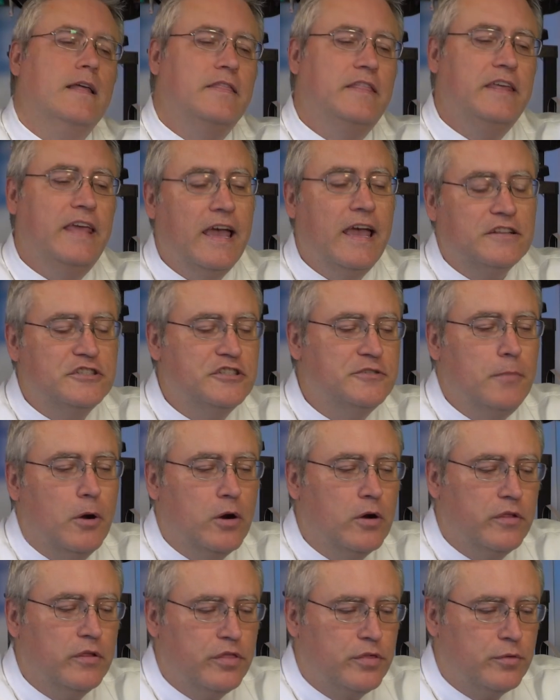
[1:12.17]
The
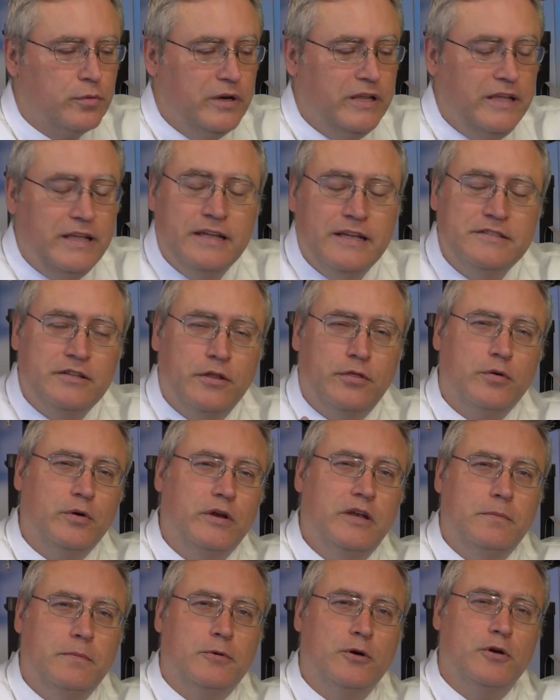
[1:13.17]
X-Smart 3 is a
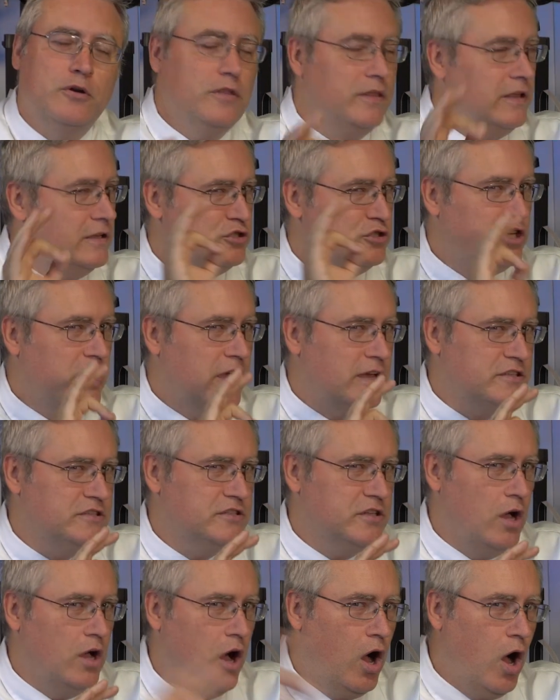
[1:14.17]
3D printer that
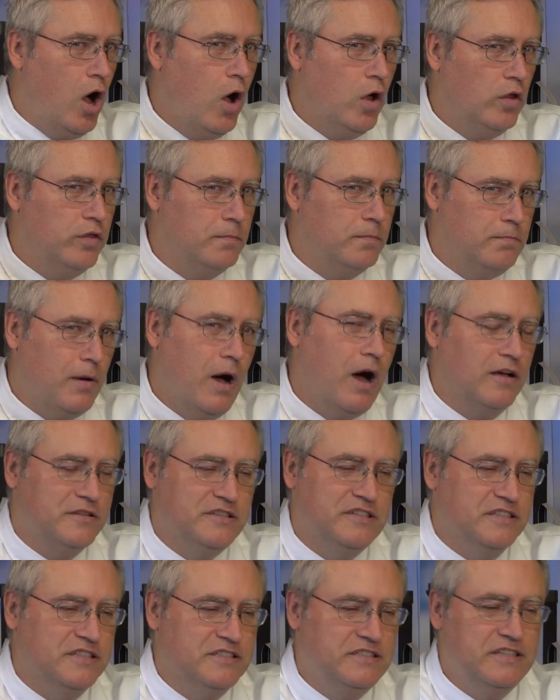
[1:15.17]
checks all the
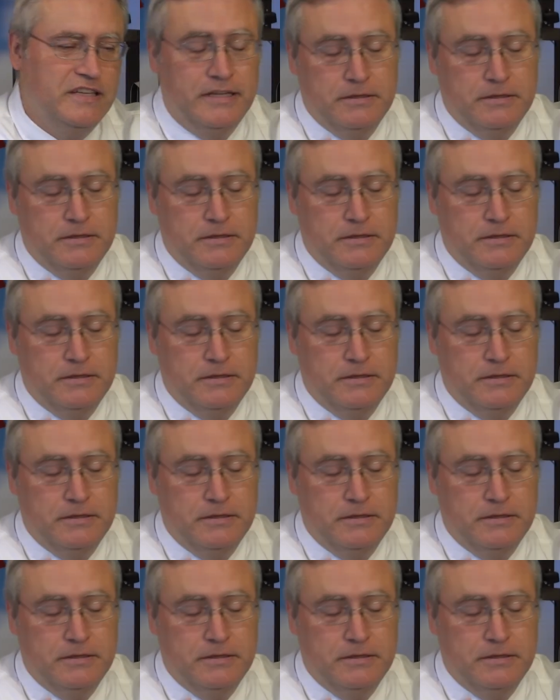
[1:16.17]
boxes.